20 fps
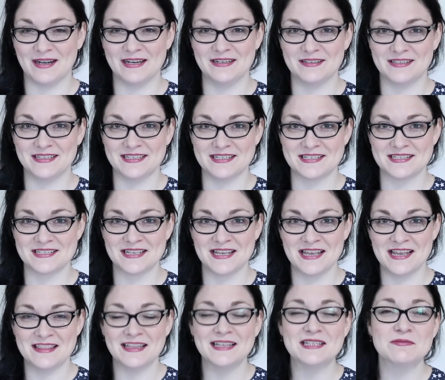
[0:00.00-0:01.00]
nice.
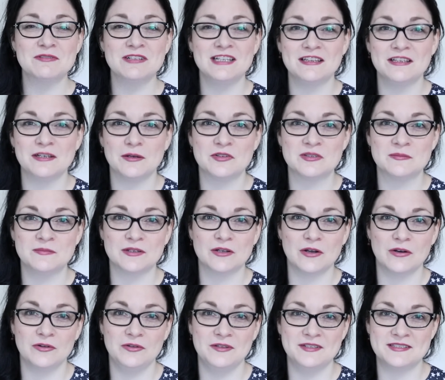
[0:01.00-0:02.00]
That's really the ultimate
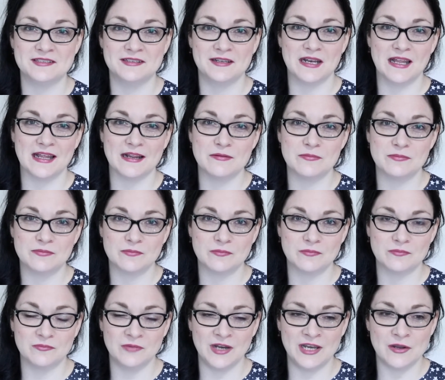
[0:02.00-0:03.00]
goal, isn't it? Like,
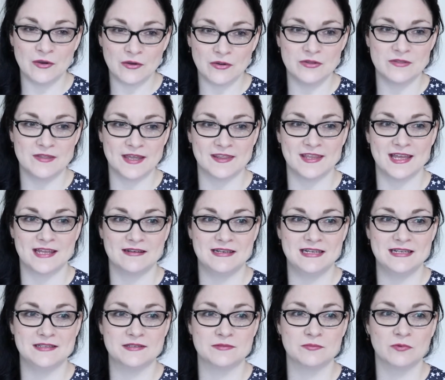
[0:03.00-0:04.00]
we know that
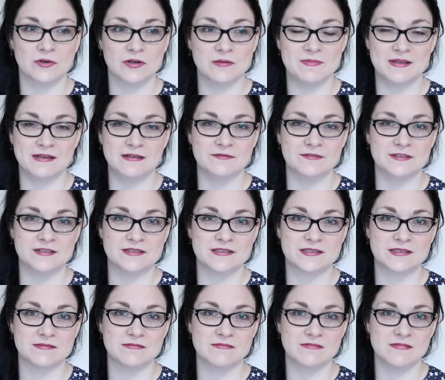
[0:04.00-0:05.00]
is what
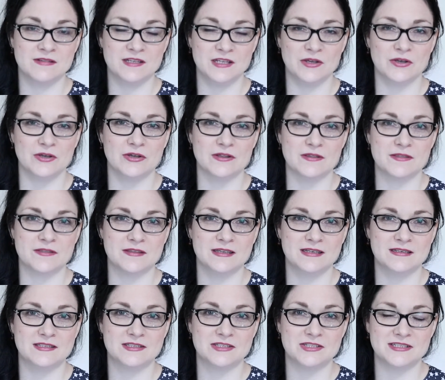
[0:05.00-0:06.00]
benefits the earth.
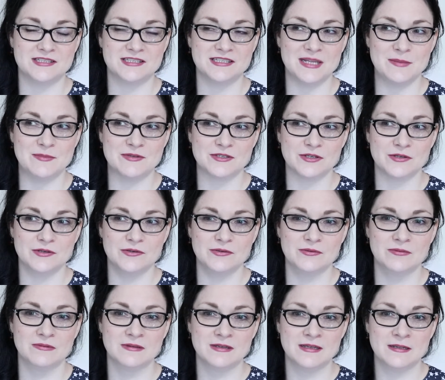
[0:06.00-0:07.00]
It just seems
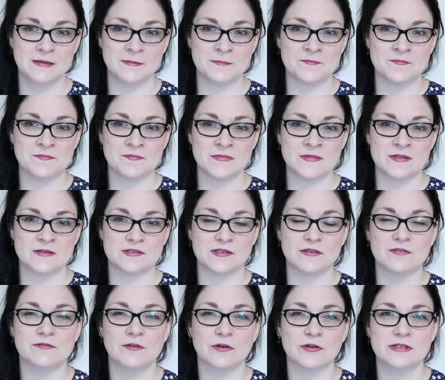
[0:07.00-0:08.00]

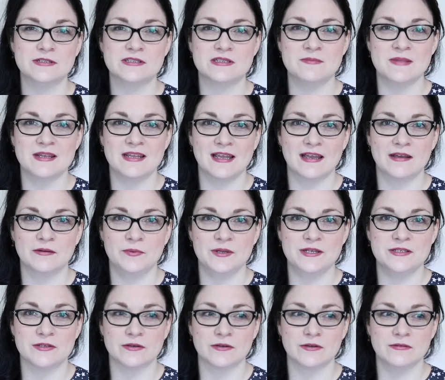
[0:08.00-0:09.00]
so foreign to me how
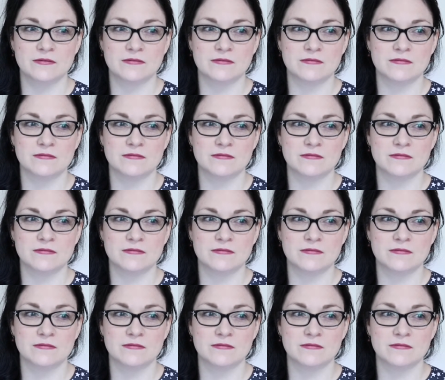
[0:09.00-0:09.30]
we don't